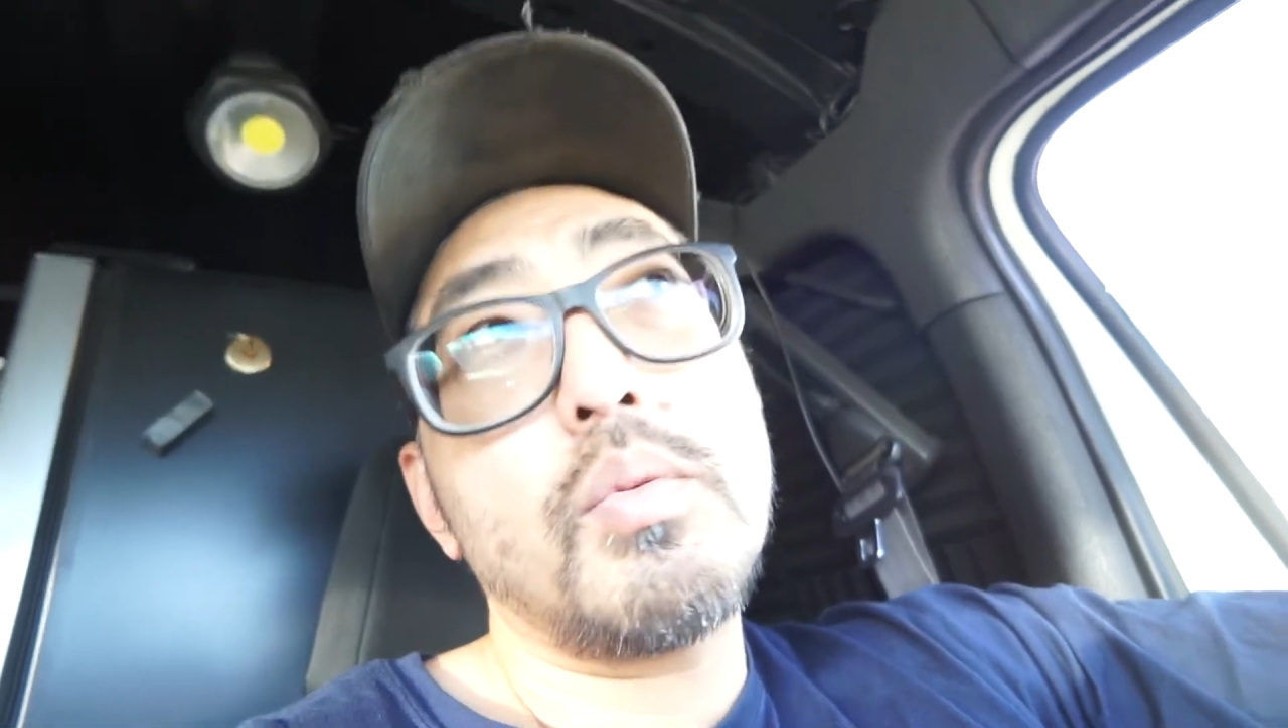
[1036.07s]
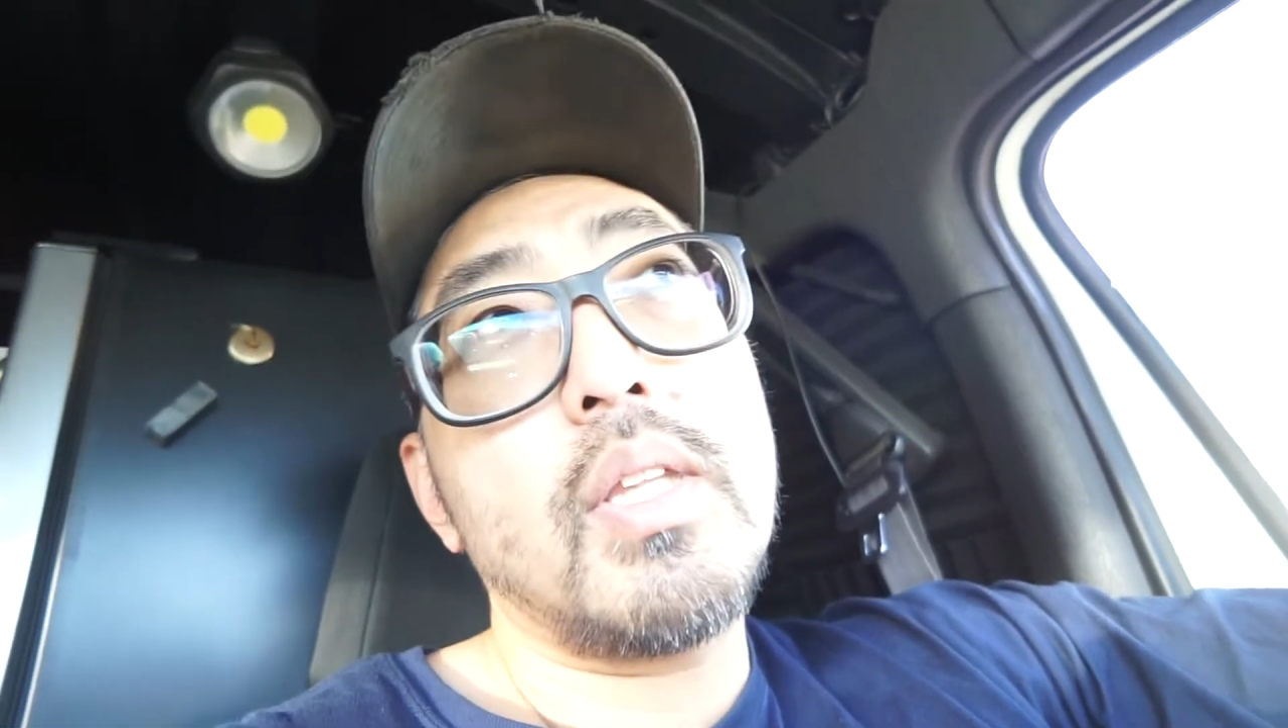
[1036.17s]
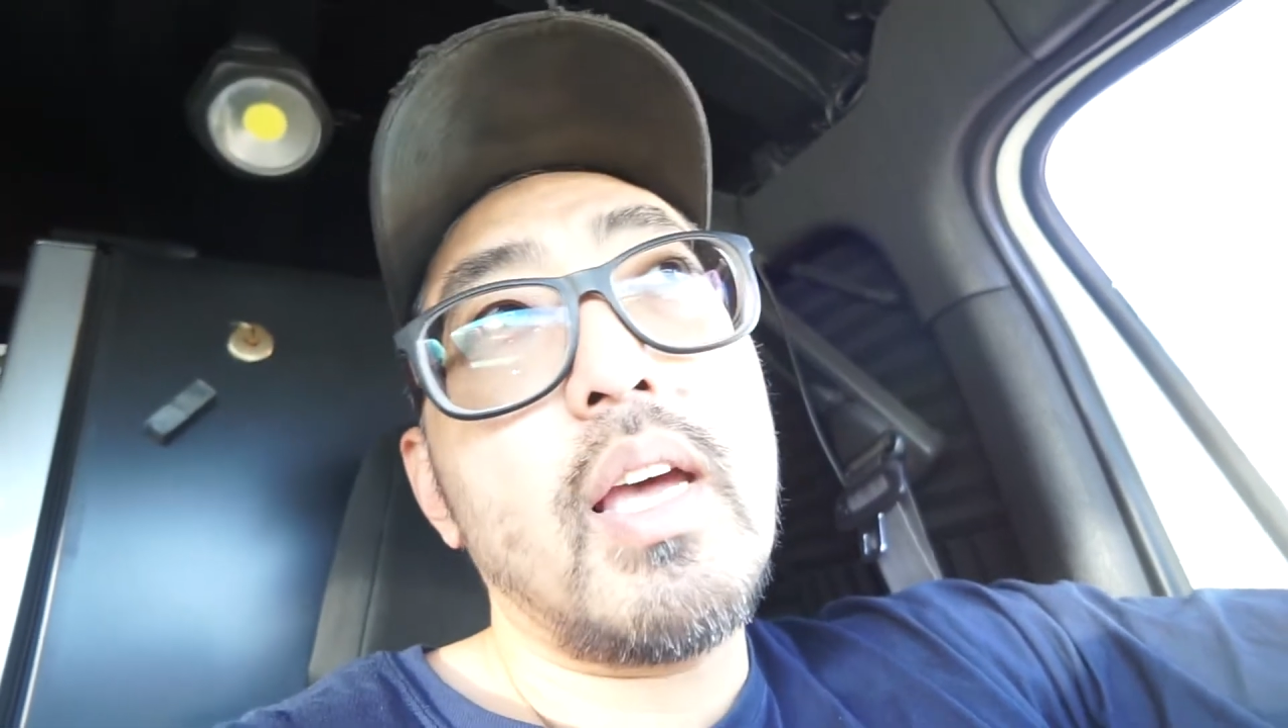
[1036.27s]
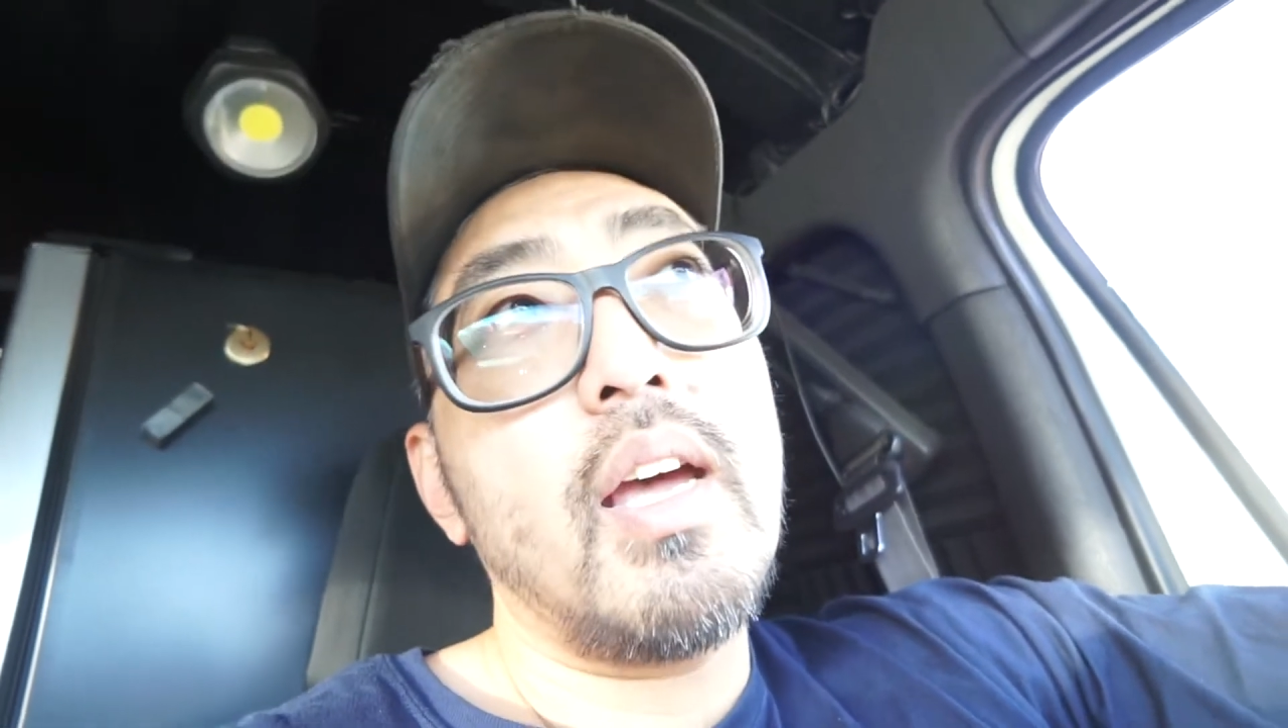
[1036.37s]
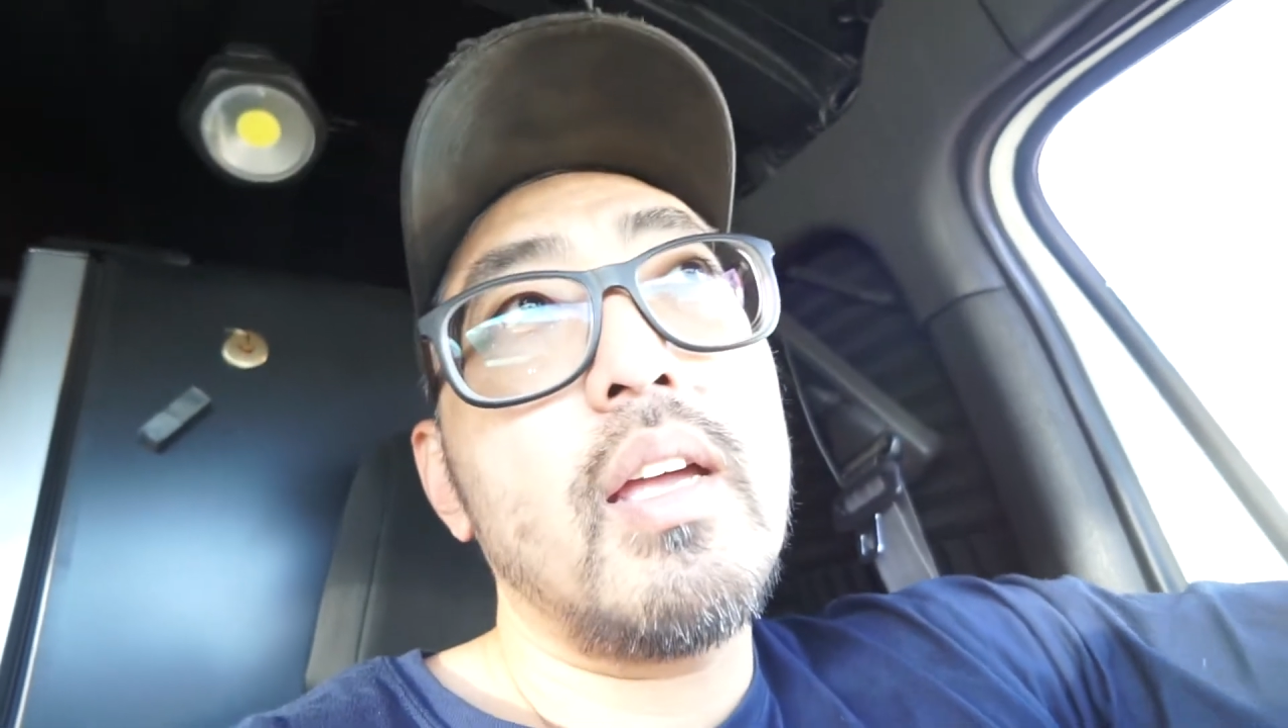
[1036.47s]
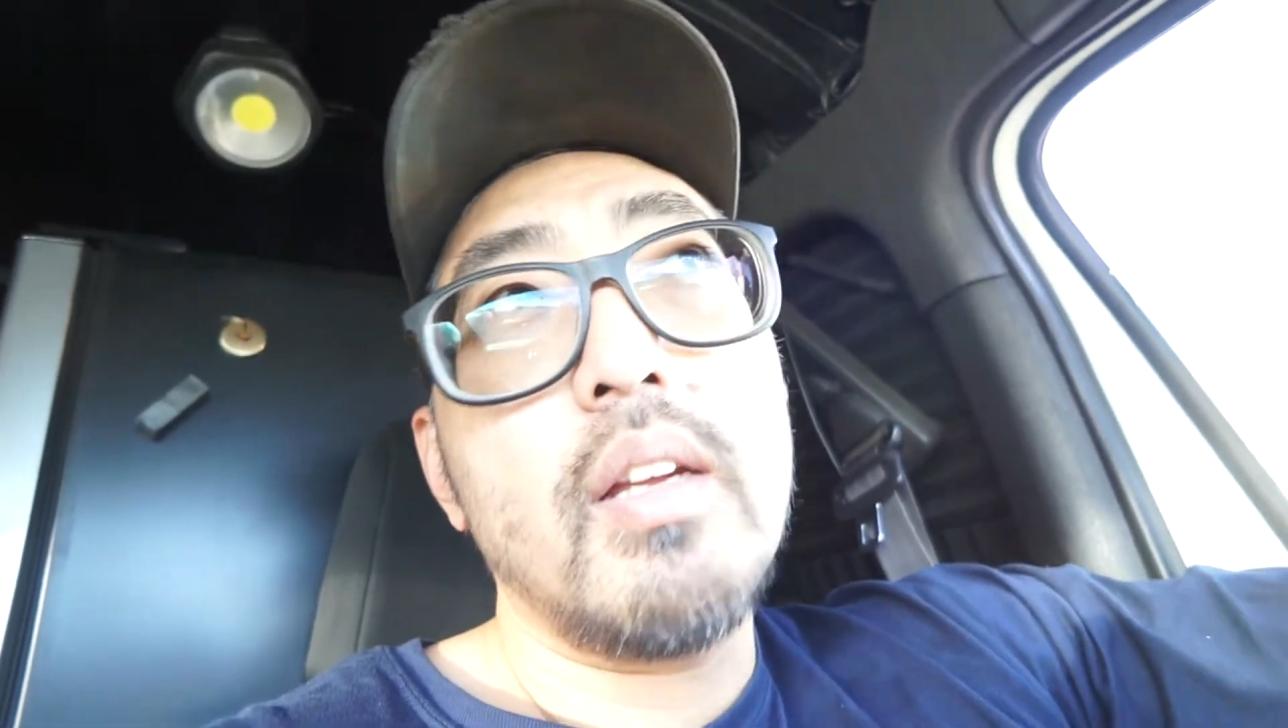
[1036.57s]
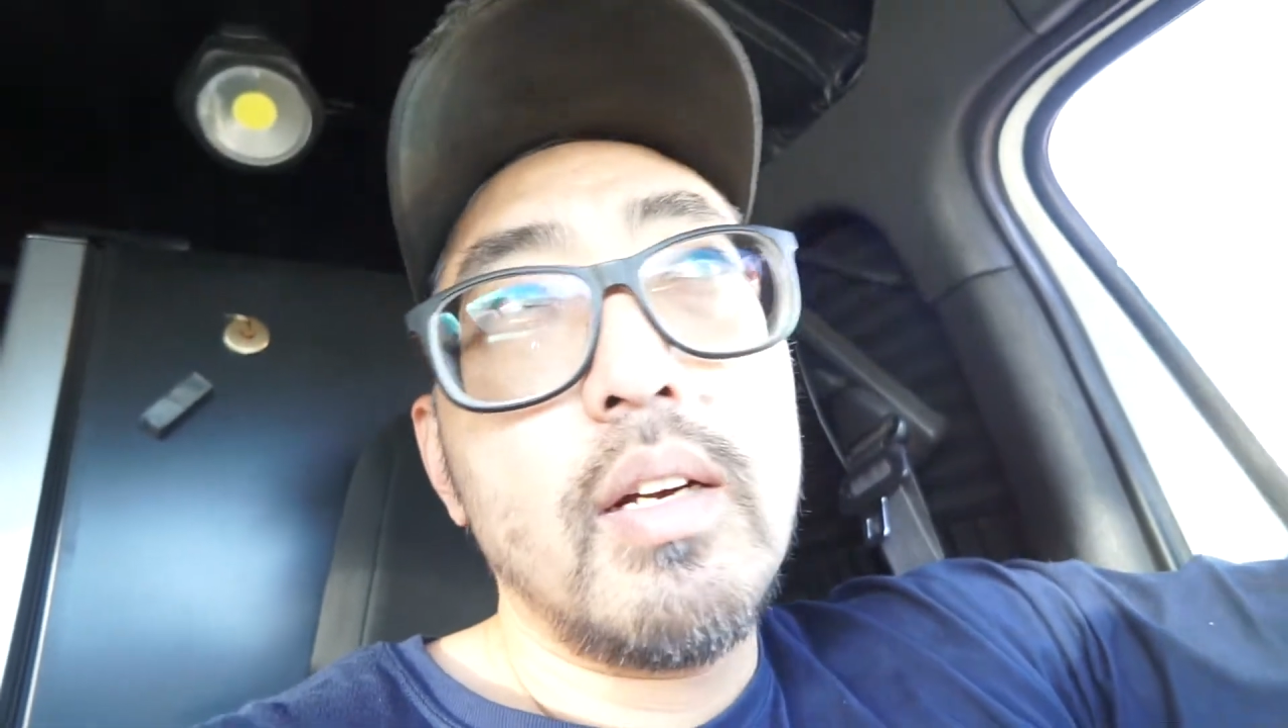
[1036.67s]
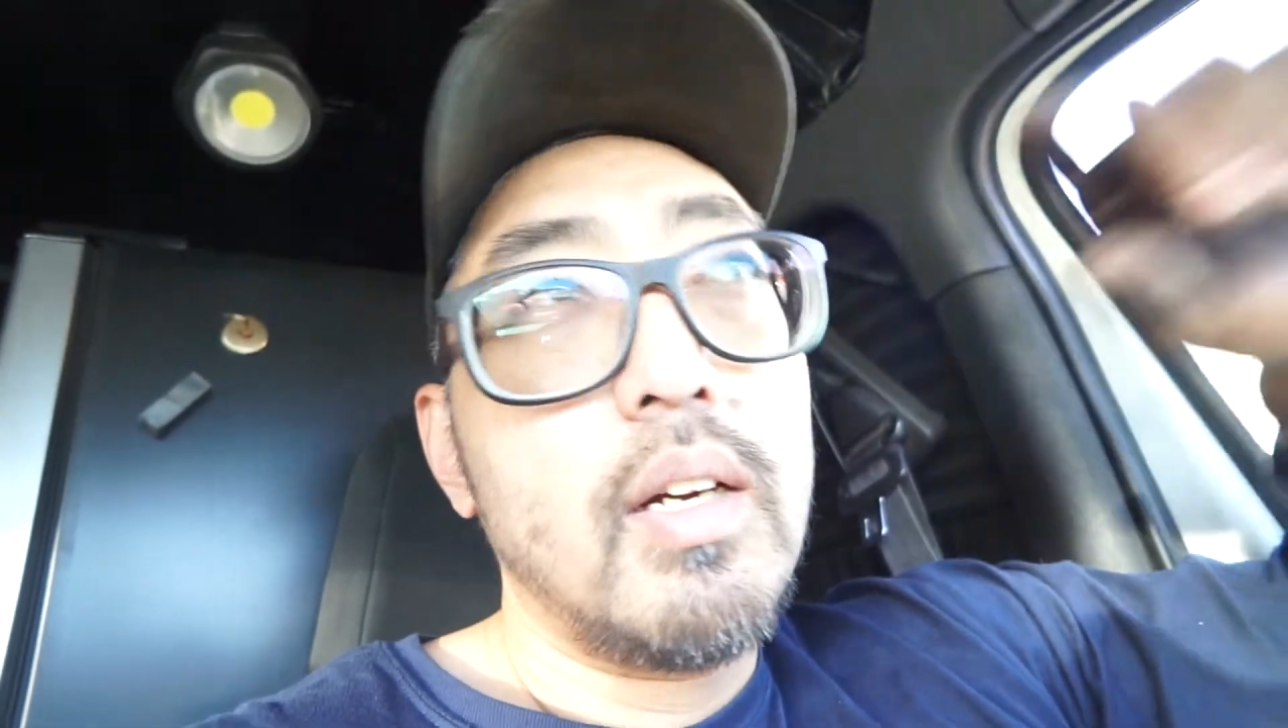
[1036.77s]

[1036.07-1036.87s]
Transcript: with that,